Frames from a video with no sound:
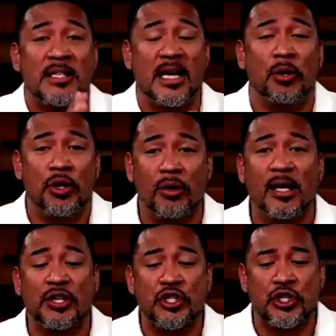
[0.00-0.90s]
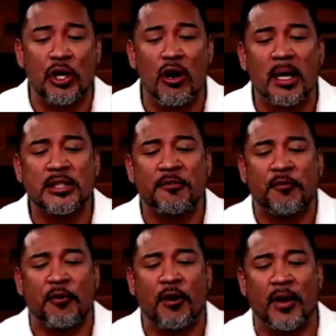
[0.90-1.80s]
Sibley, you can get so much
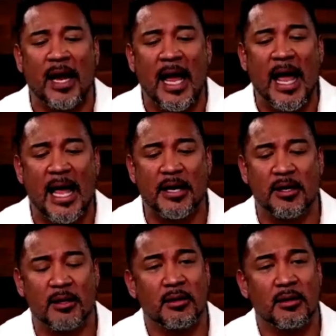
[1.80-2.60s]
further ahead